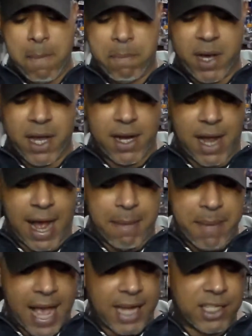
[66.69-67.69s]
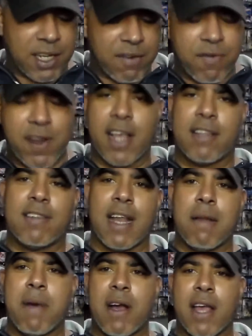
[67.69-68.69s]
But I'm actually really
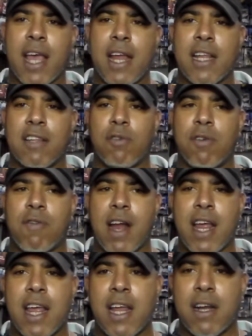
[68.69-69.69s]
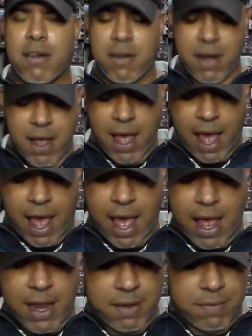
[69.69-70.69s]
excited about getting this one right here.
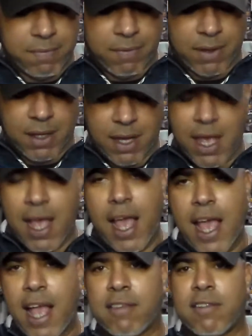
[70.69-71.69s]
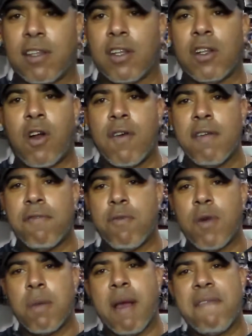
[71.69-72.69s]
And it's the DeLorean
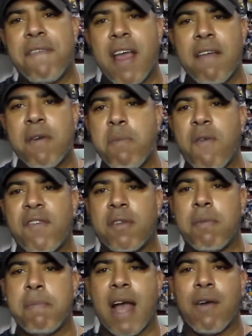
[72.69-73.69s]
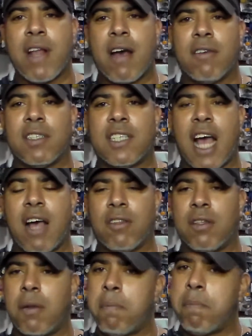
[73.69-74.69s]
from one of my favorite movies from back when I was a
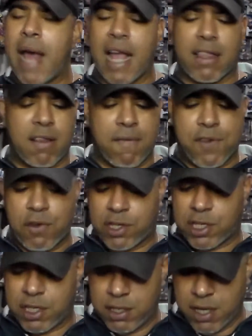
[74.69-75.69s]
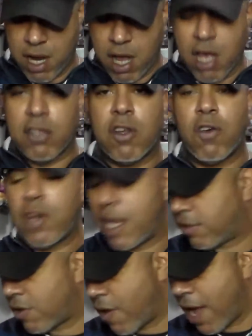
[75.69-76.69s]
child, Back to the Future. So
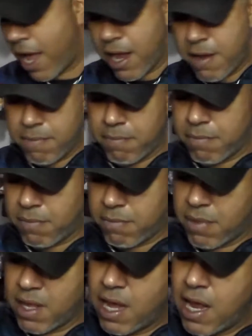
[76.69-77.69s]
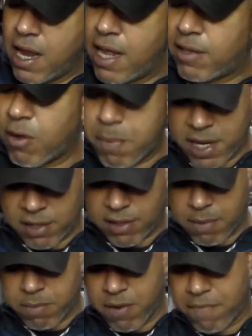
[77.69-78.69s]
let's go ahead. Let's open
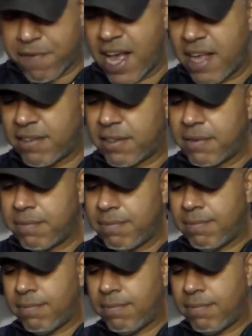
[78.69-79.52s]
this up real fast.